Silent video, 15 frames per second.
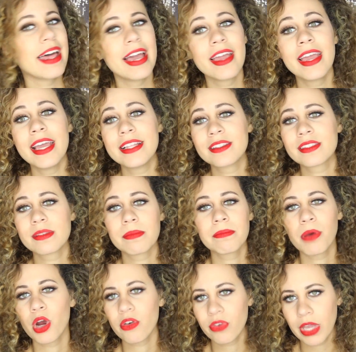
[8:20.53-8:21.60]
Like it's
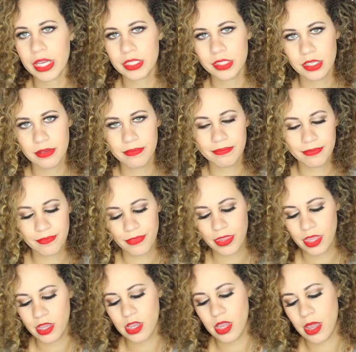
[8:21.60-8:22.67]
perfect.
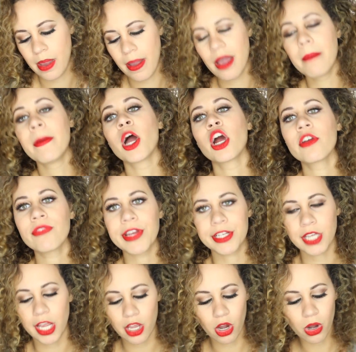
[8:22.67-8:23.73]

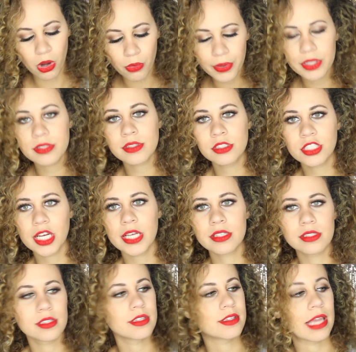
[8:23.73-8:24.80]
Perfect. I always
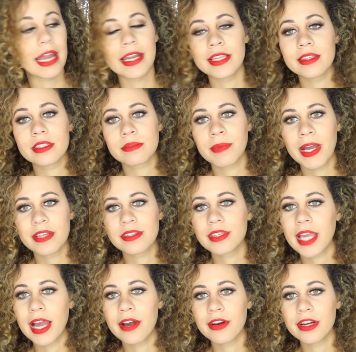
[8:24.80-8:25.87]
suggest getting this
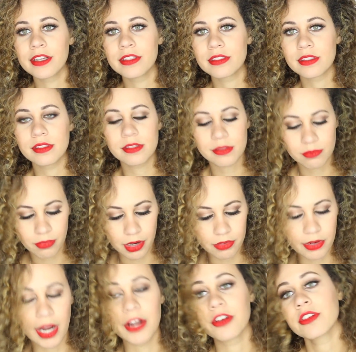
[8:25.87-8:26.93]
mascara. This is my
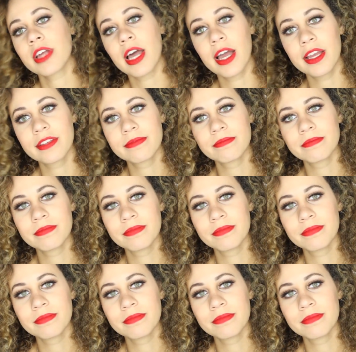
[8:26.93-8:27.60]
ride or die.